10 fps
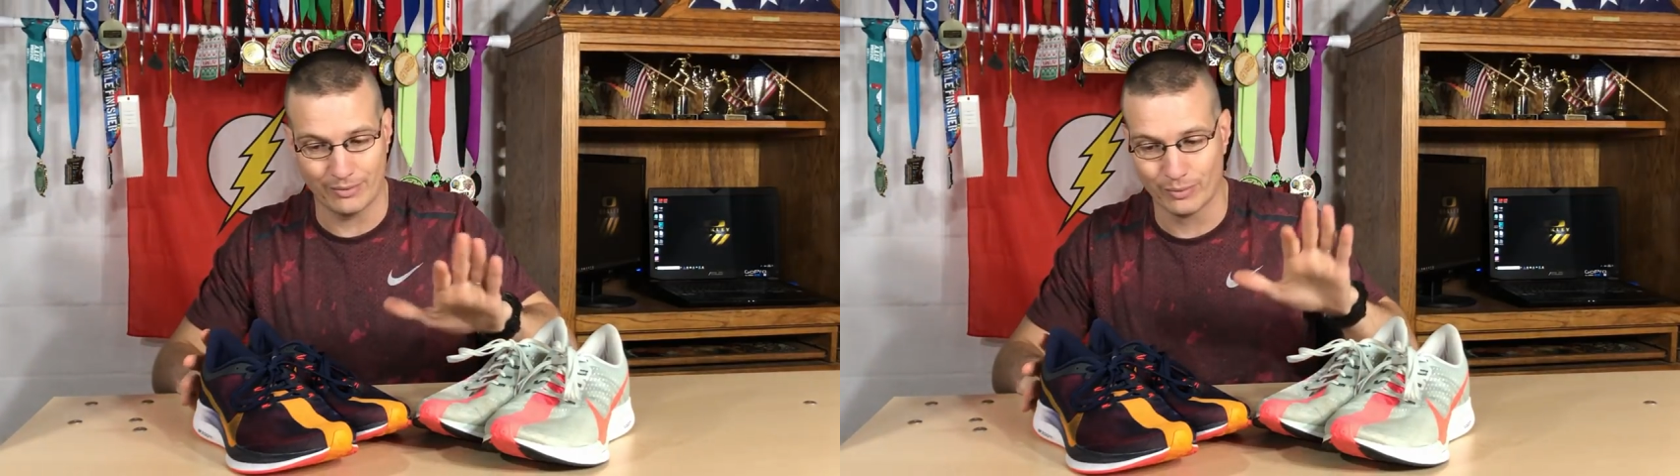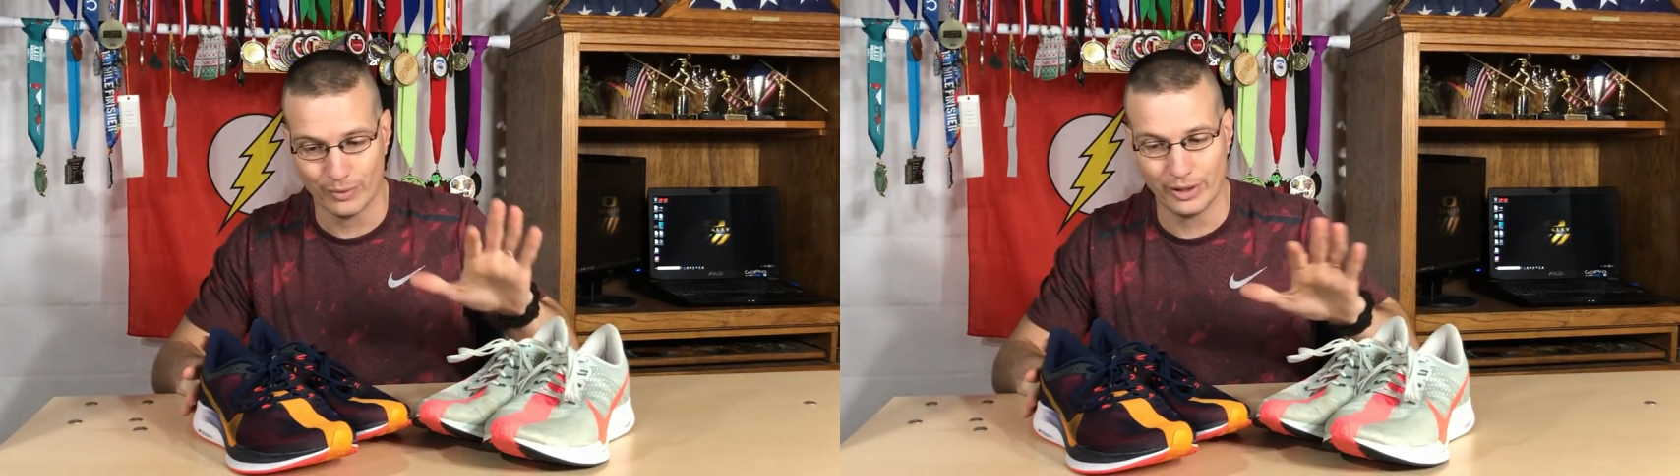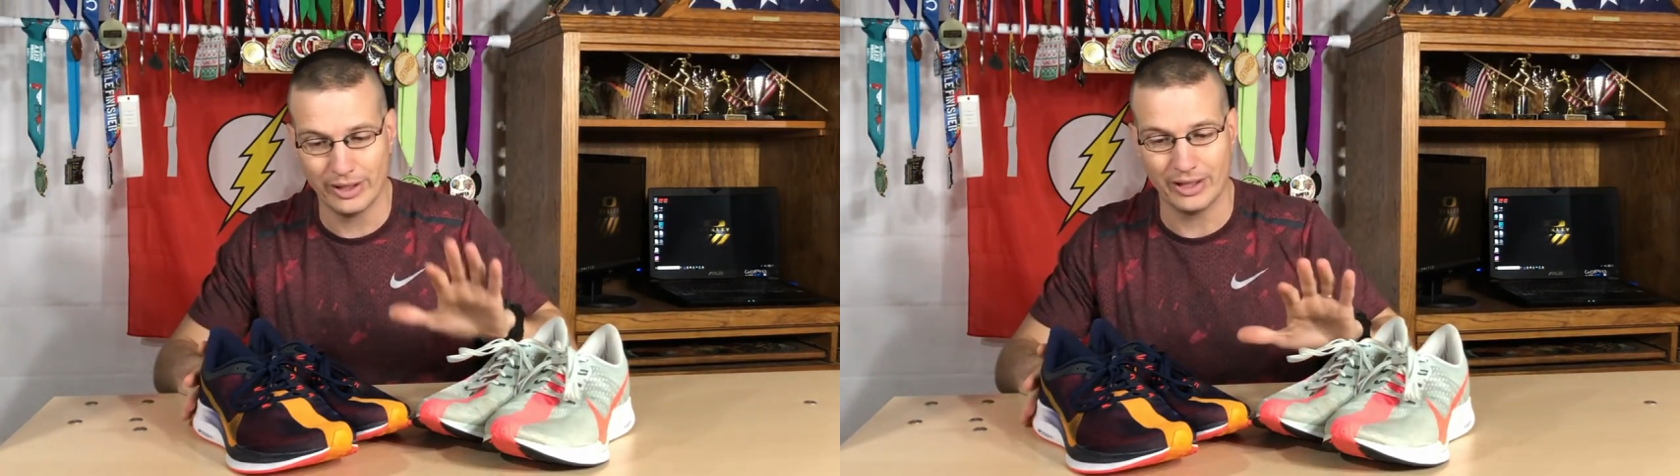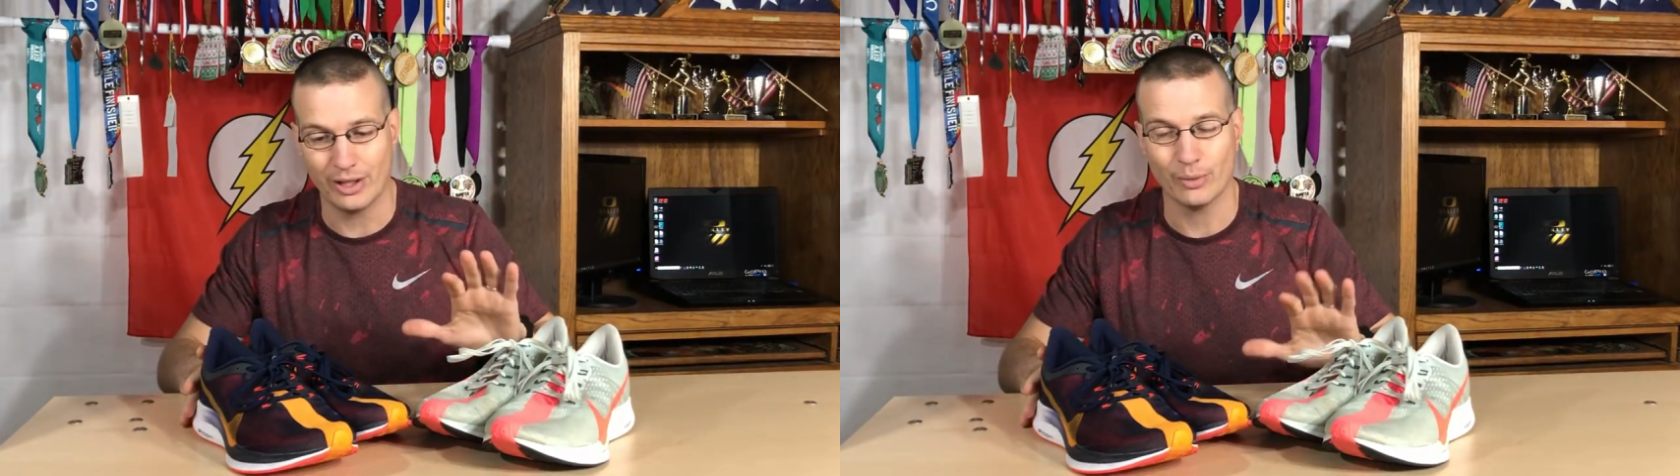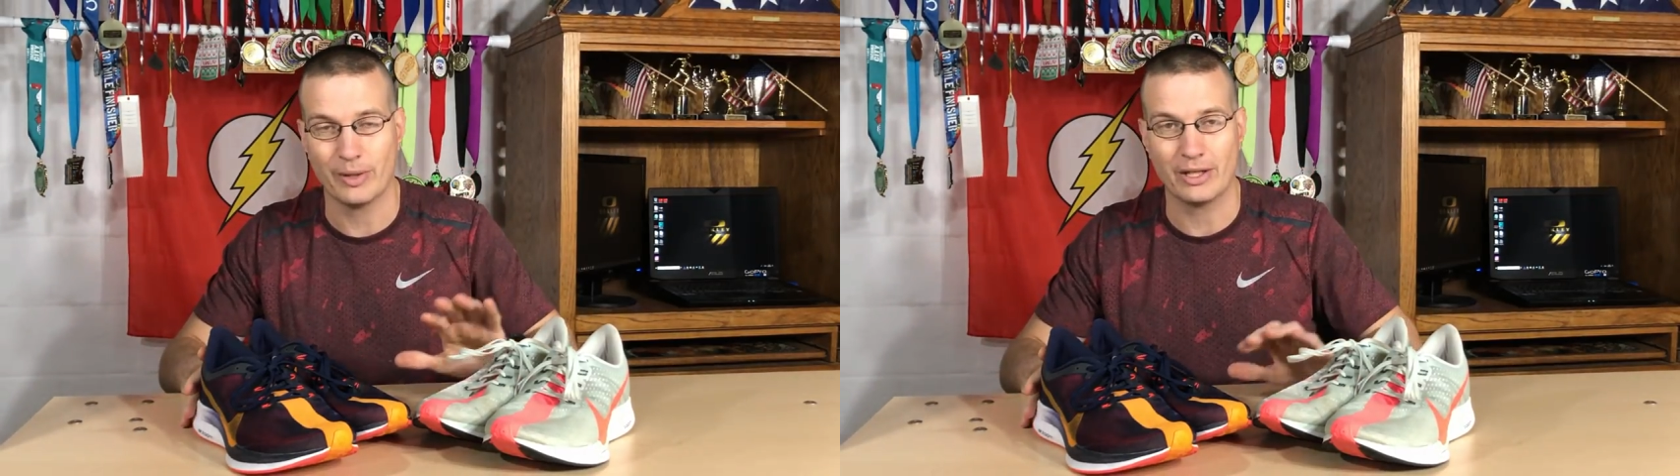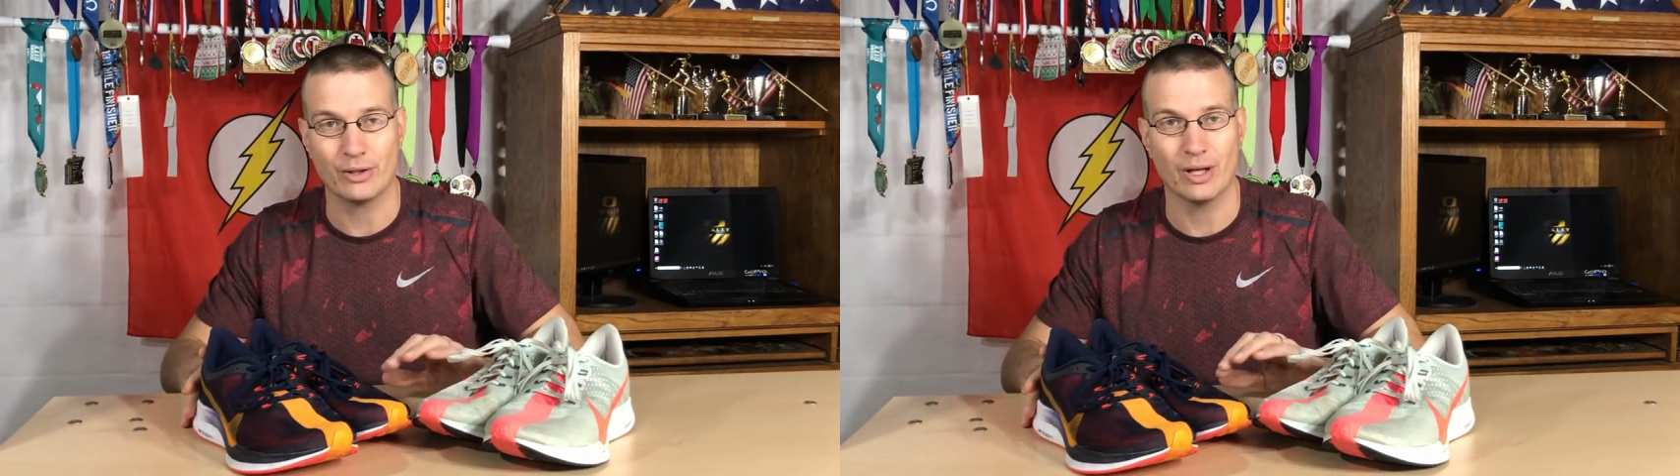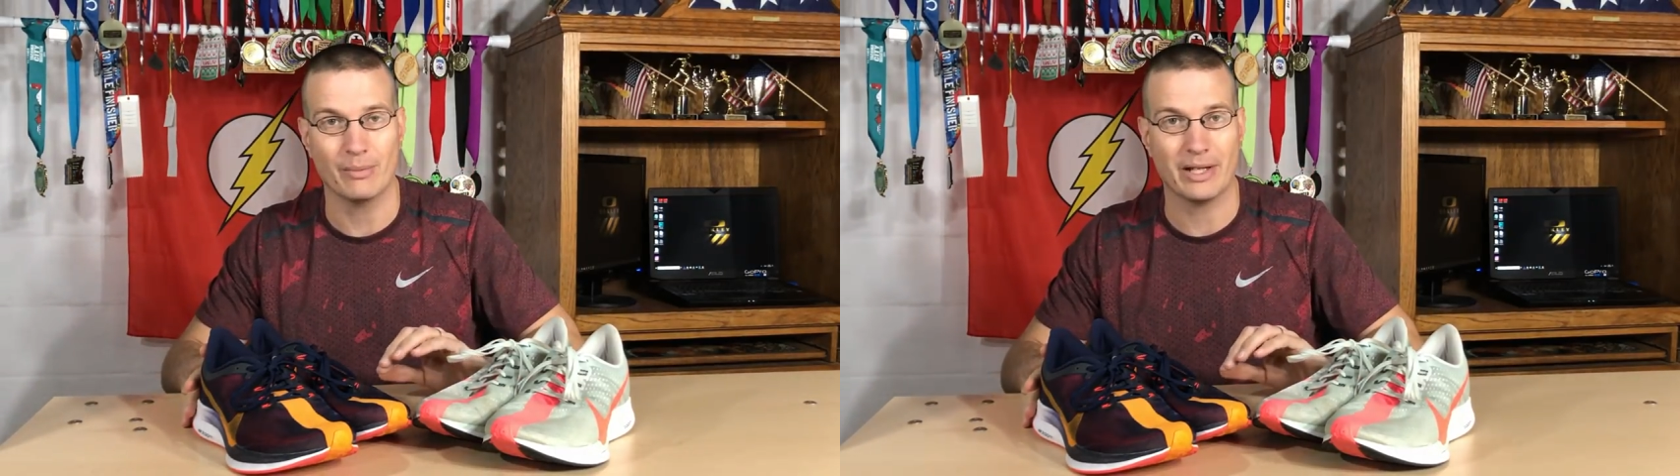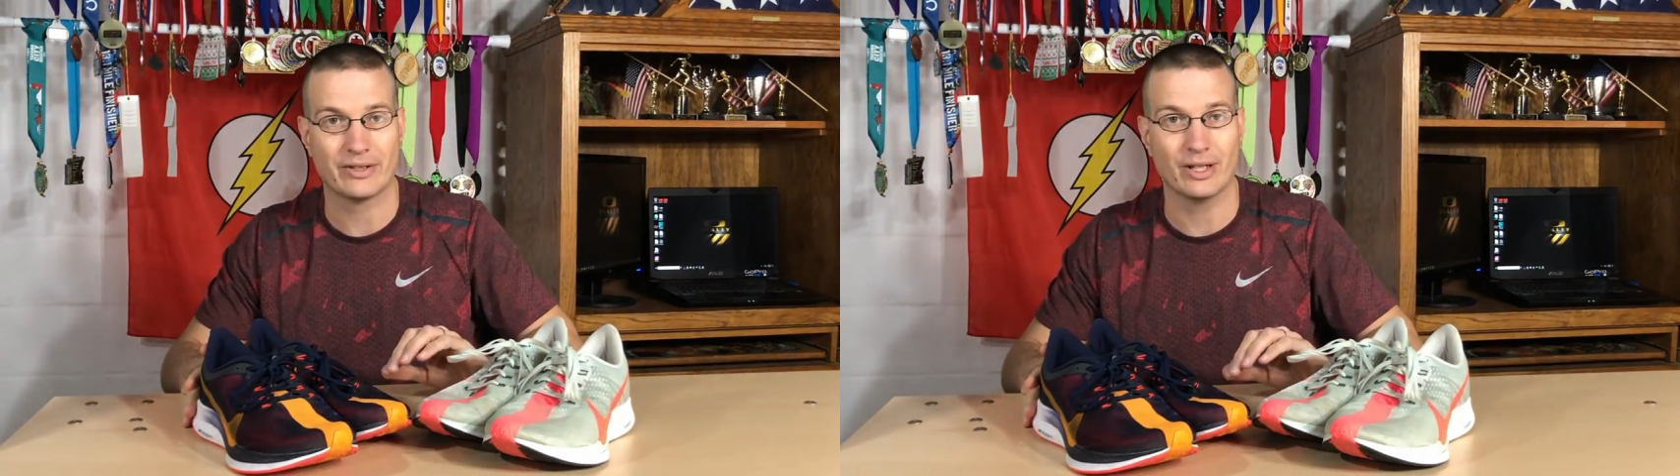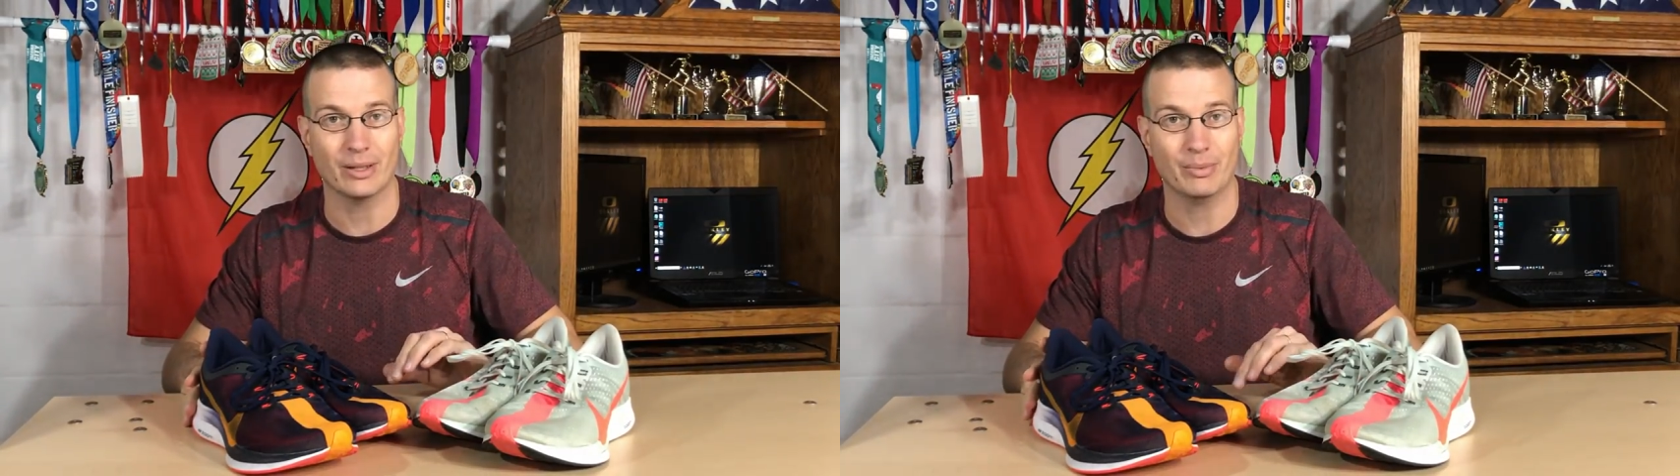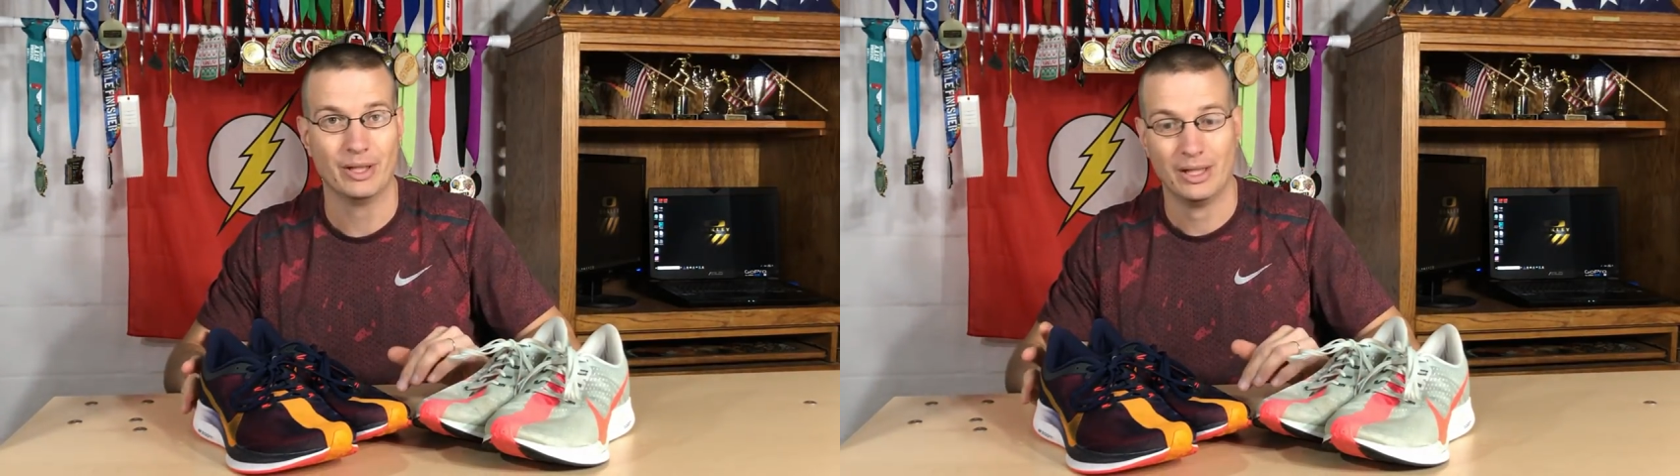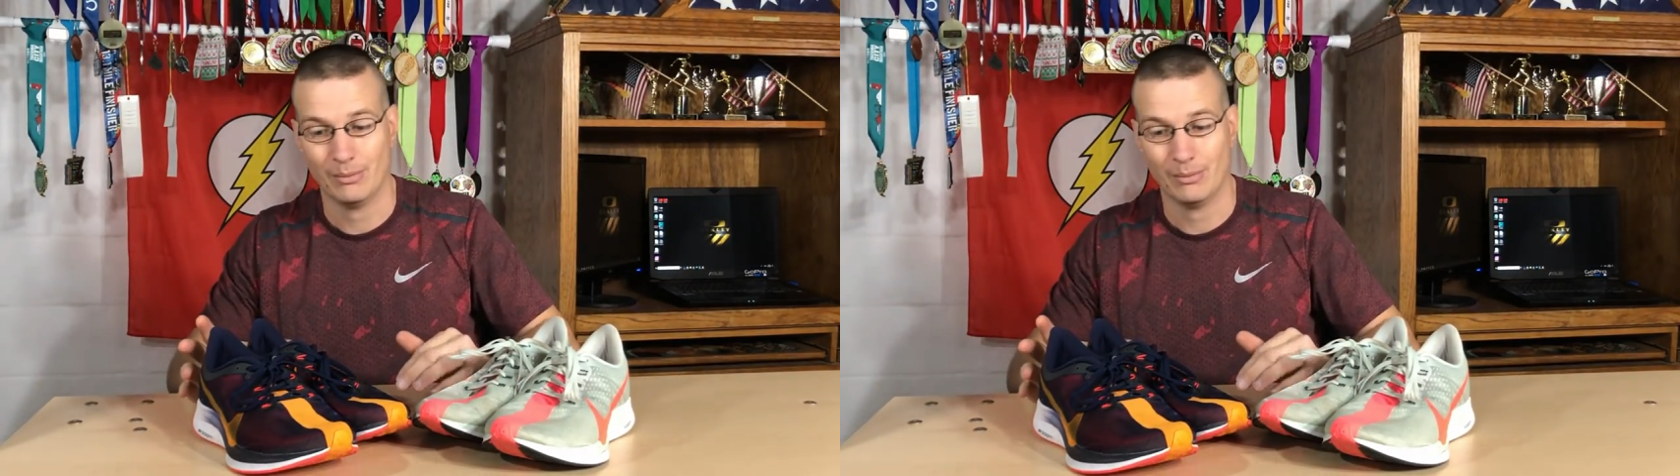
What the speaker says: really hope they do not mess up.